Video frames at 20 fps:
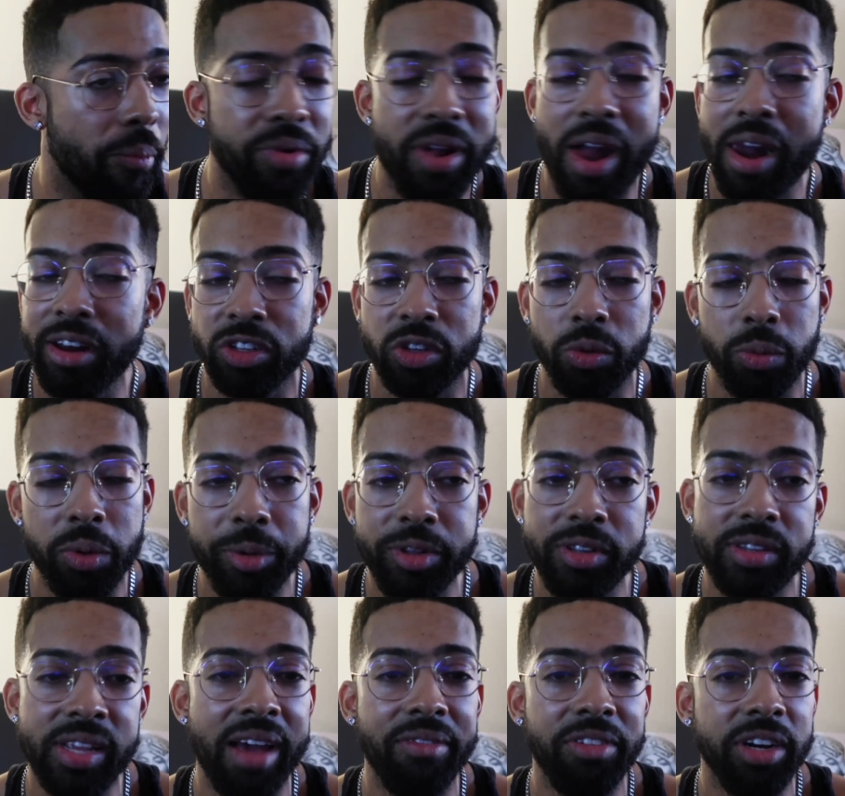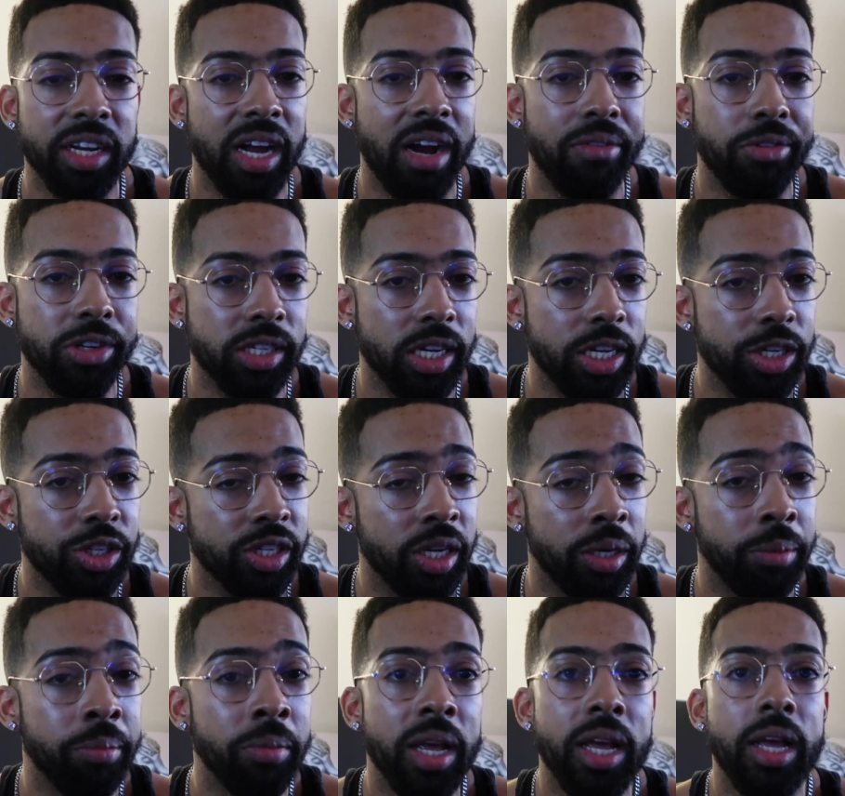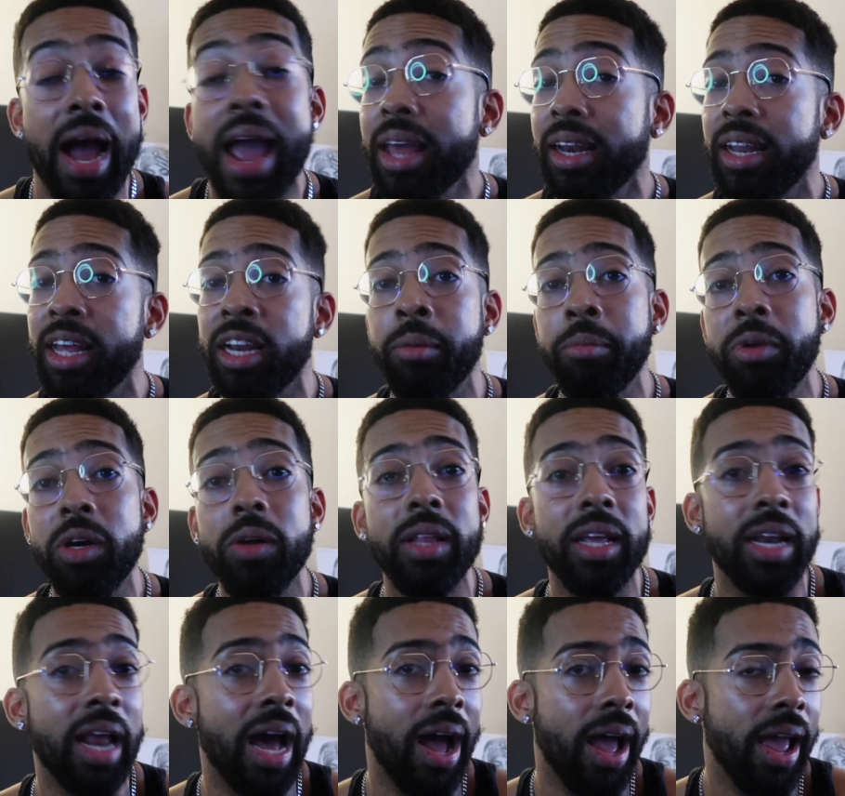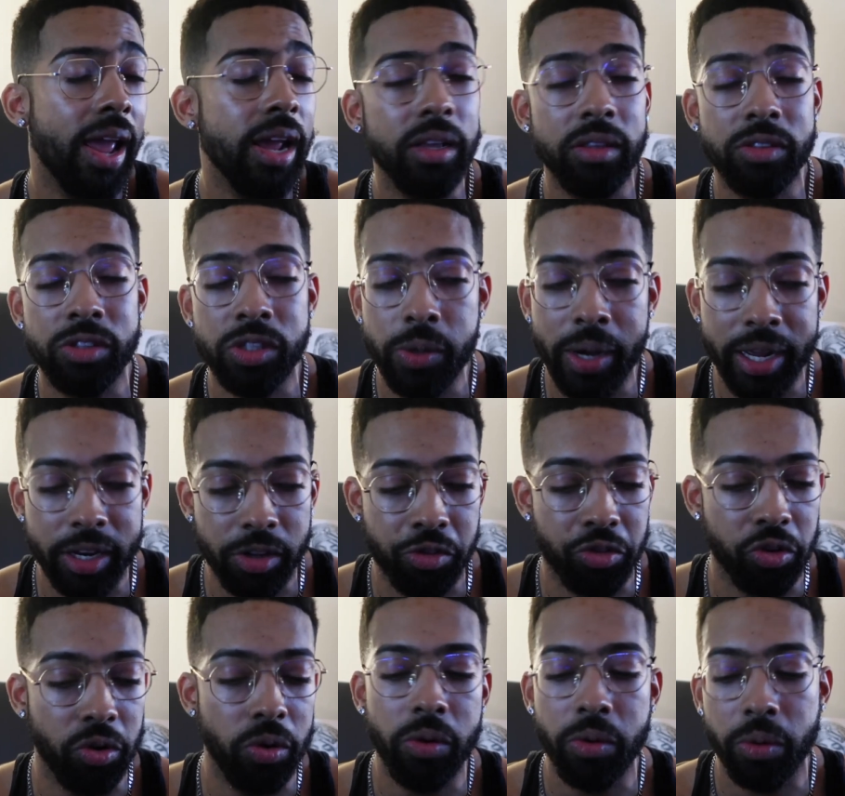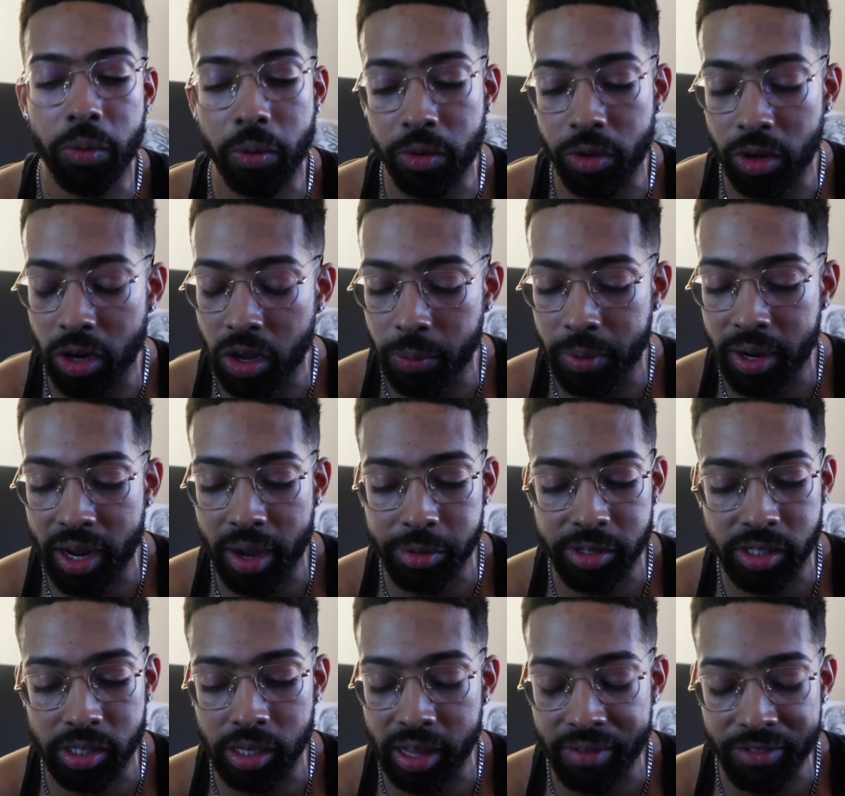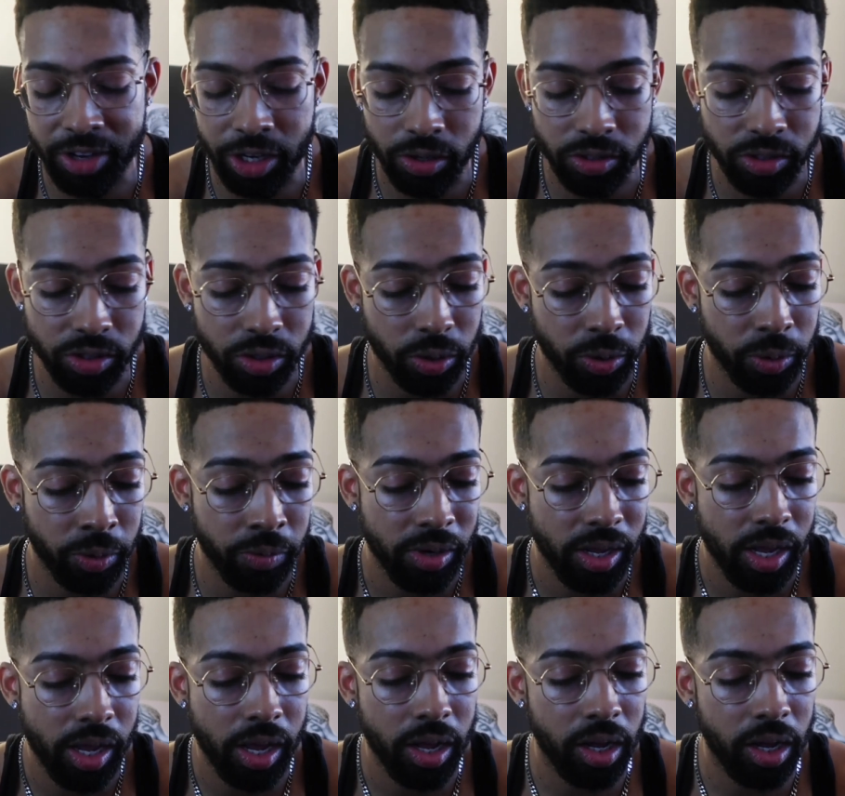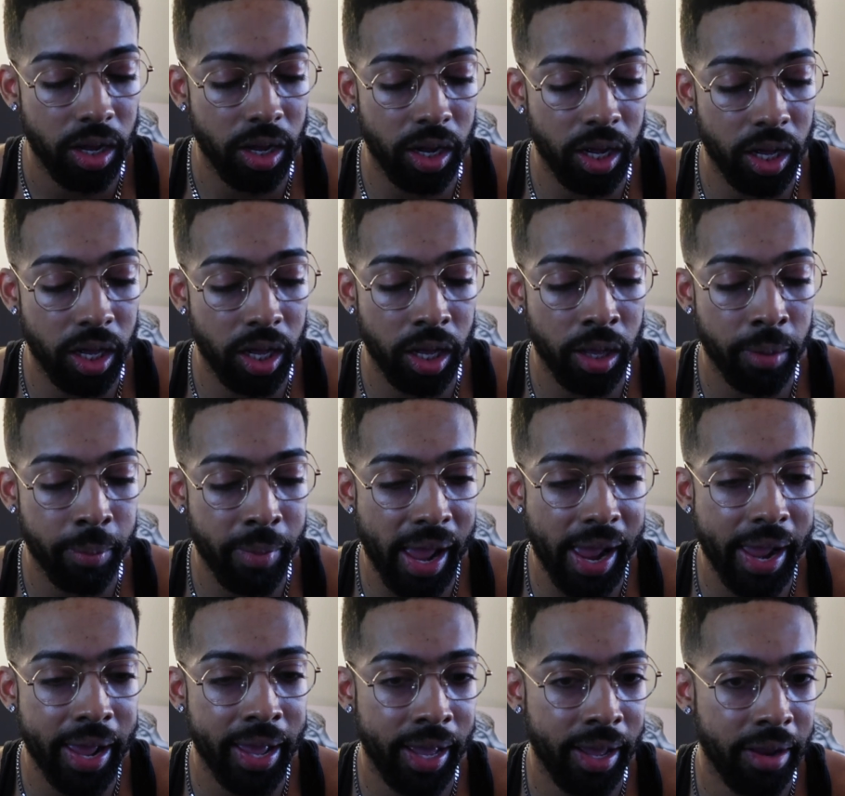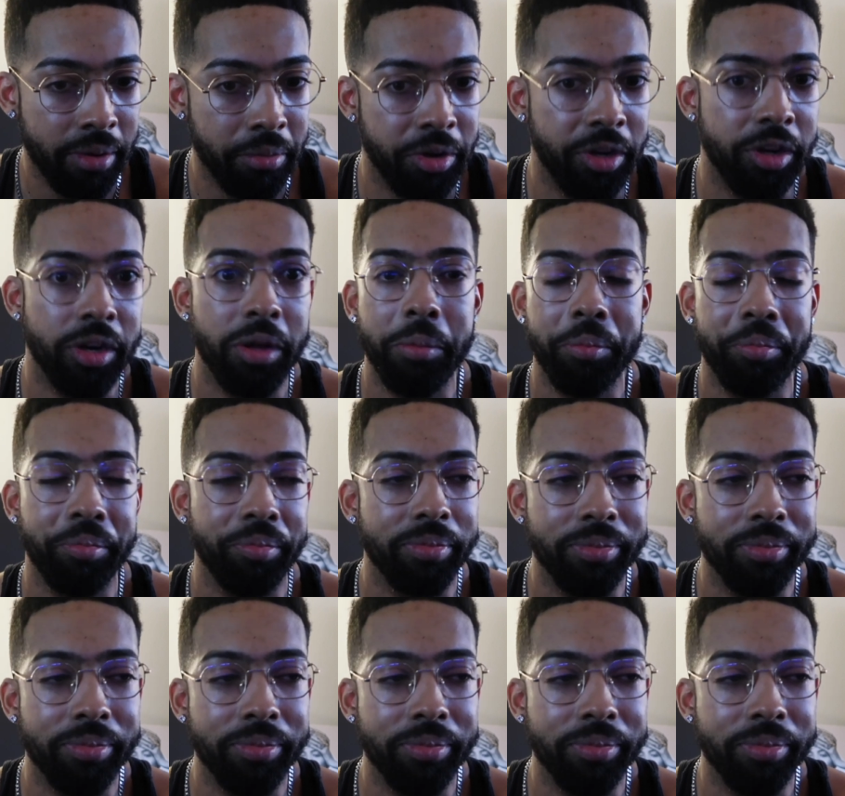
Yeah, so we were just having a conversation. I let him know that I too had a stroke, you know, when I was 11 years old, and you know,